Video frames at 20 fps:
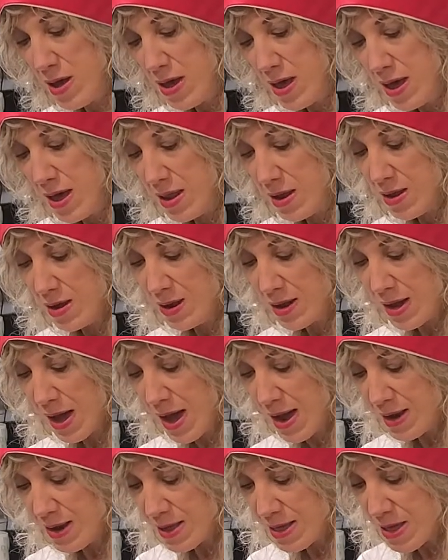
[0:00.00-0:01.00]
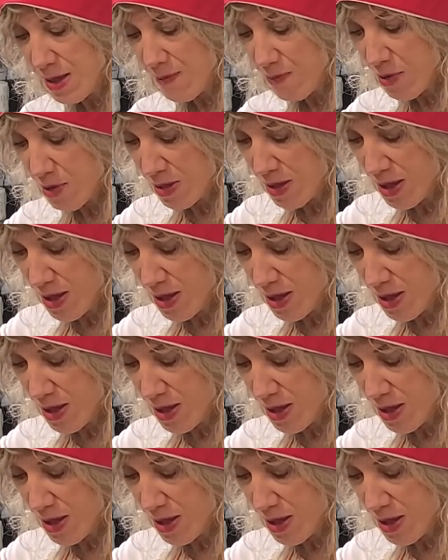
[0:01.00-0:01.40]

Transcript: And I'm going to kind of dip this